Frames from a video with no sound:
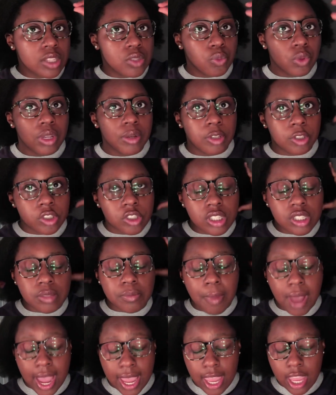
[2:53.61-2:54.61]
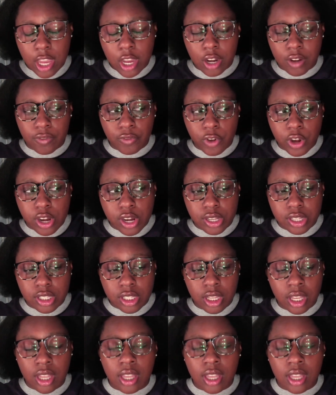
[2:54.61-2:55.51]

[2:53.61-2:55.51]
with just my hair first,